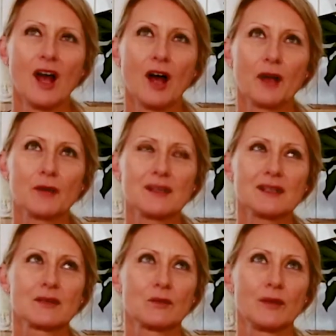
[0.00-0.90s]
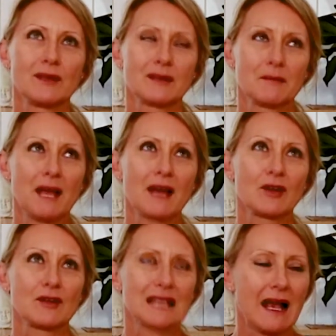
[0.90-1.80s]
I always, with
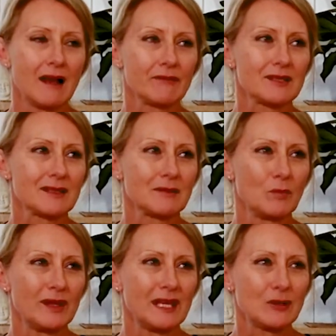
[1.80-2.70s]
tomatoes, harvest them when they're